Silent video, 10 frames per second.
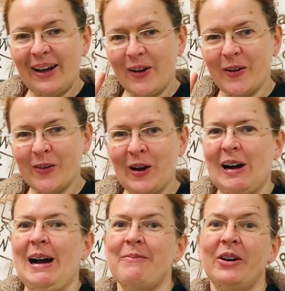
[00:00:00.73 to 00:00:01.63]
Hello,
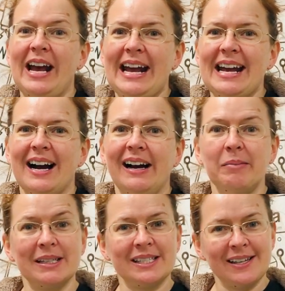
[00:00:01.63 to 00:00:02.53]
I'm Renee.
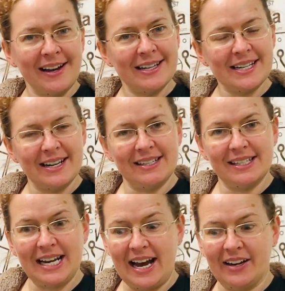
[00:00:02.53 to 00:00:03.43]
I'm a
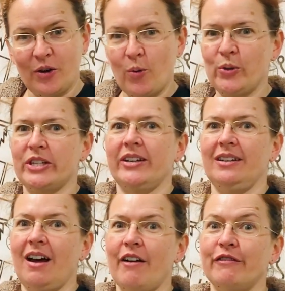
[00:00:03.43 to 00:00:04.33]
scientist and I also
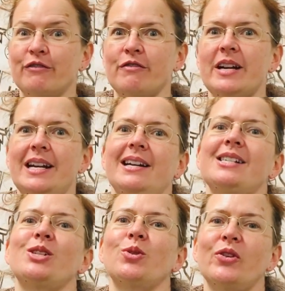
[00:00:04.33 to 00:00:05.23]
love reading
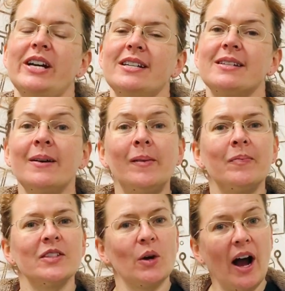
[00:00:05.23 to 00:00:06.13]
stories.
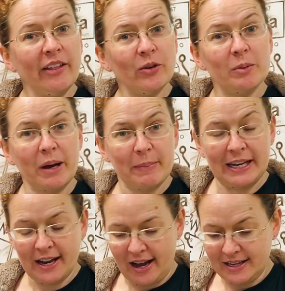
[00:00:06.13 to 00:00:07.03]
So I thought it might be
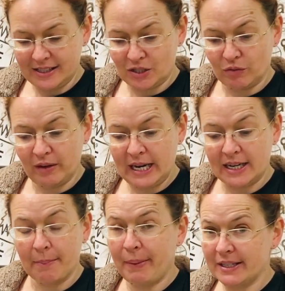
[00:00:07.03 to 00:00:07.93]
nice to
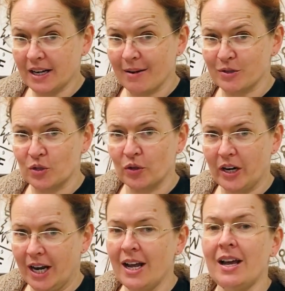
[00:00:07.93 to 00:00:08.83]
read a bedtime
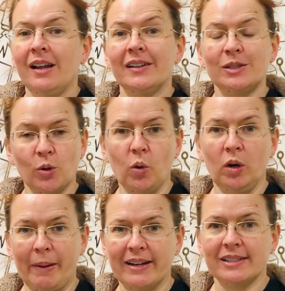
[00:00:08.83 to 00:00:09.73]
story that's
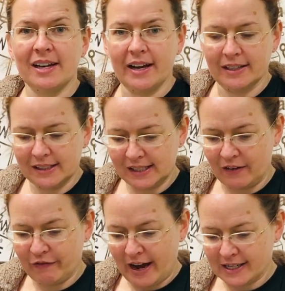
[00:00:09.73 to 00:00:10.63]
all about science.
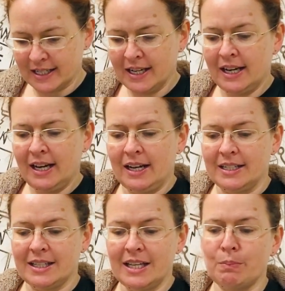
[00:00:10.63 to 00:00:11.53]
In fact,
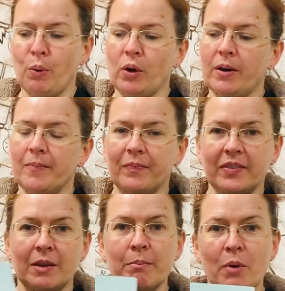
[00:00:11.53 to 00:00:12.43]
it's this book,
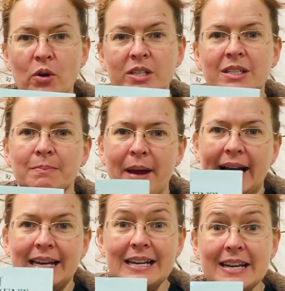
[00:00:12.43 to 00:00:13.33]
The Most
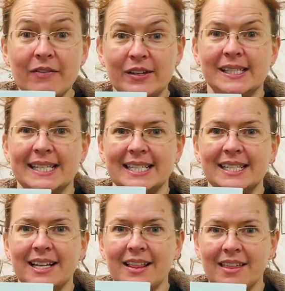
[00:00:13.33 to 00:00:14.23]

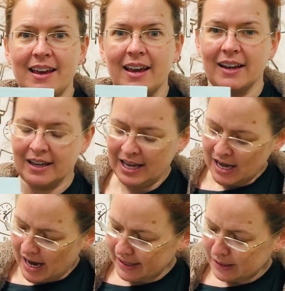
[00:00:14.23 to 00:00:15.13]
Magnificent Thing,
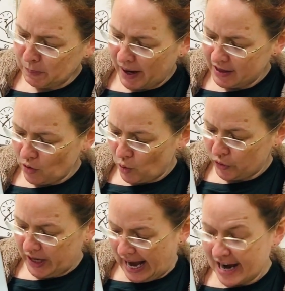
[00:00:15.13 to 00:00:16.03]
and it's by the
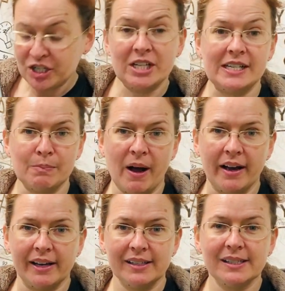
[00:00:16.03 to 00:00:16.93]
author Ashley
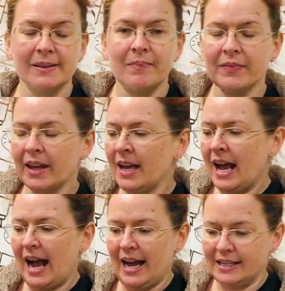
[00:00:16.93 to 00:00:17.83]
Spires.
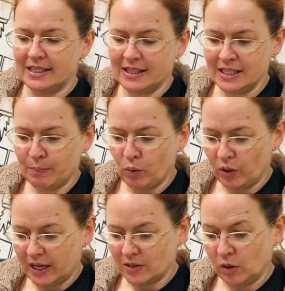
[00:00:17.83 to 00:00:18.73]
And this
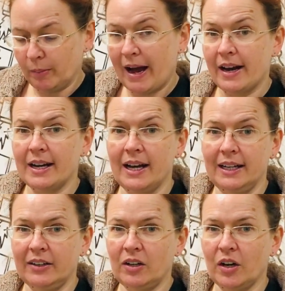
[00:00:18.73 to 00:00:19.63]
book is all about a
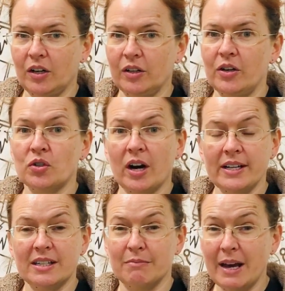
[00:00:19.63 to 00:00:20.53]
little girl who
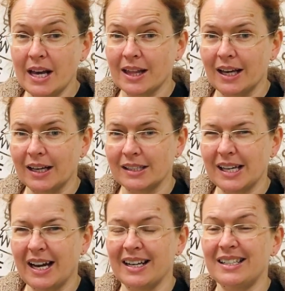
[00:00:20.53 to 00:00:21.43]
tries to make things
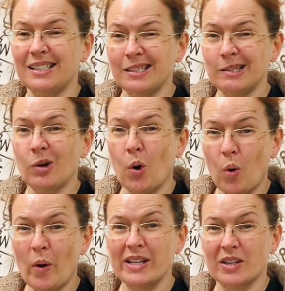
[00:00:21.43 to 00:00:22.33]
and it doesn't
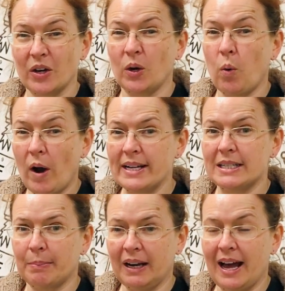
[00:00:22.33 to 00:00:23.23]
always go quite
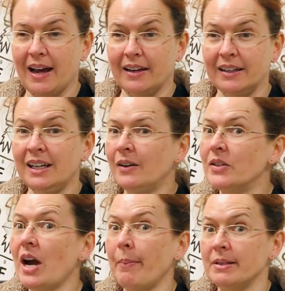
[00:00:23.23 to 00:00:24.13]
to plan,
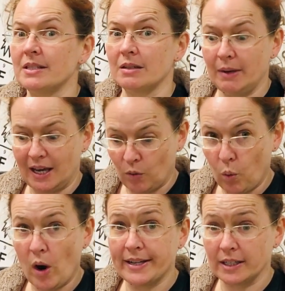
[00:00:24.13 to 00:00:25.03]
which happens to me
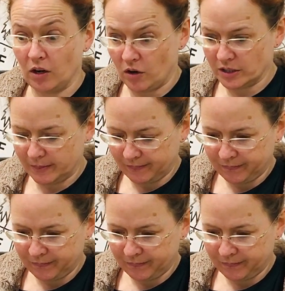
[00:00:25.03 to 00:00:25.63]
quite a lot.